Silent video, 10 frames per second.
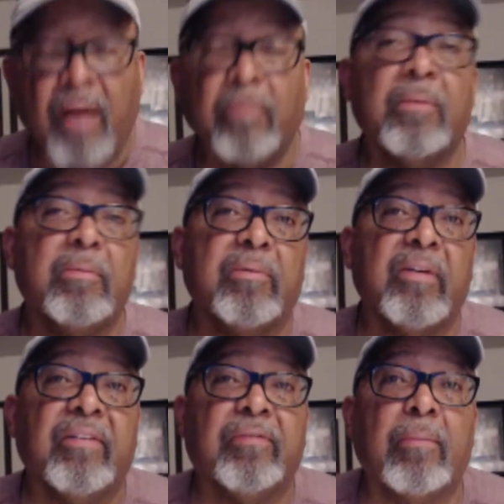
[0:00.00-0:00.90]
I'm going to be
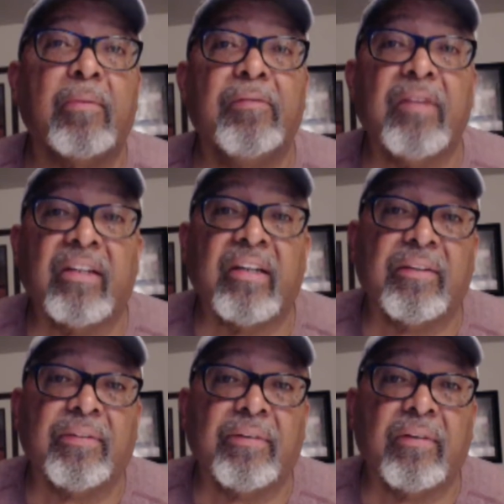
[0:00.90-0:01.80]
reading from
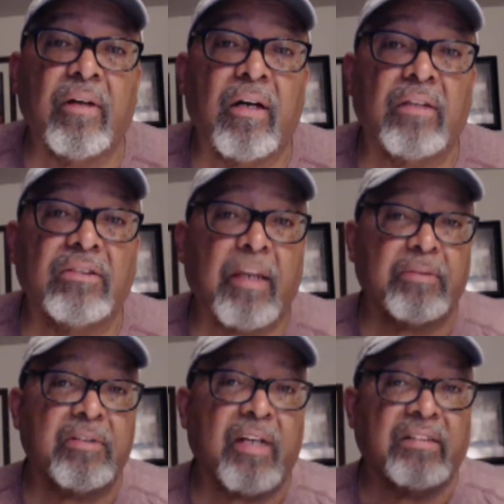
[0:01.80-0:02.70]
Leviticus
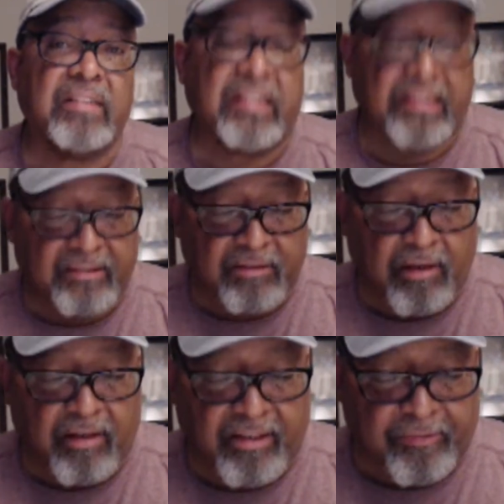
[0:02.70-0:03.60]
chapter 19,
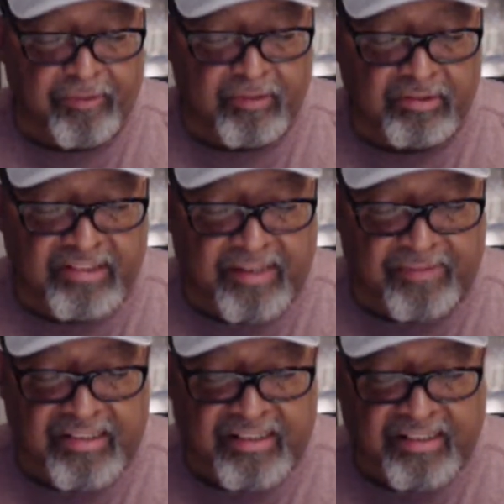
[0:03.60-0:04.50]
starting in verse
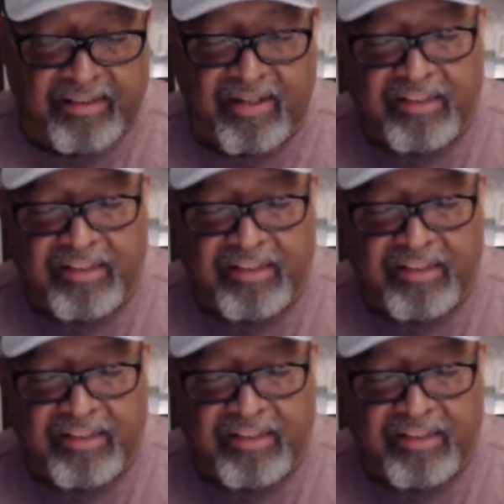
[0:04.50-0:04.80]
17.